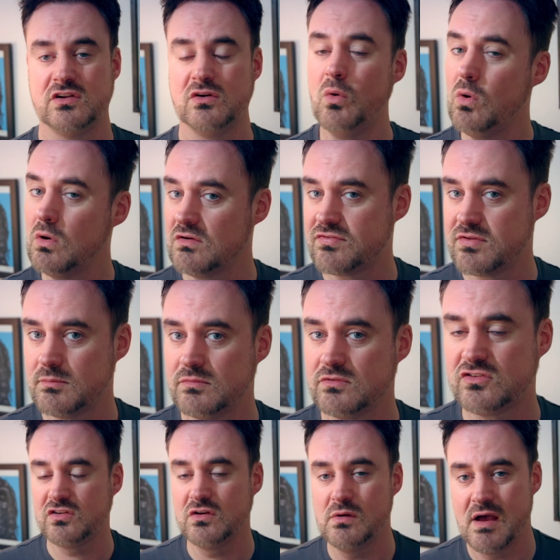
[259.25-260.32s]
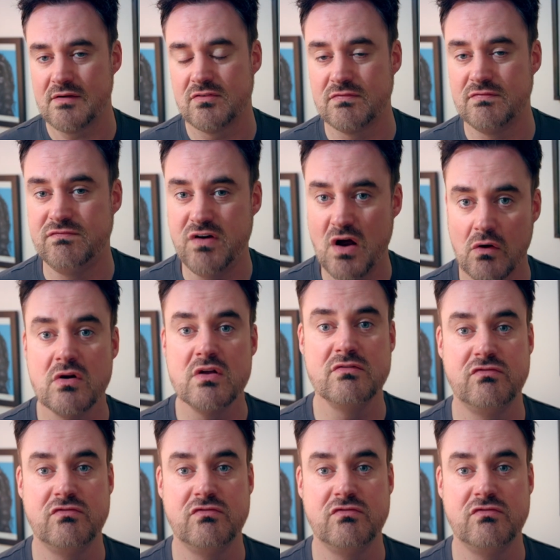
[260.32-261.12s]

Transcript: and all of them do have a very,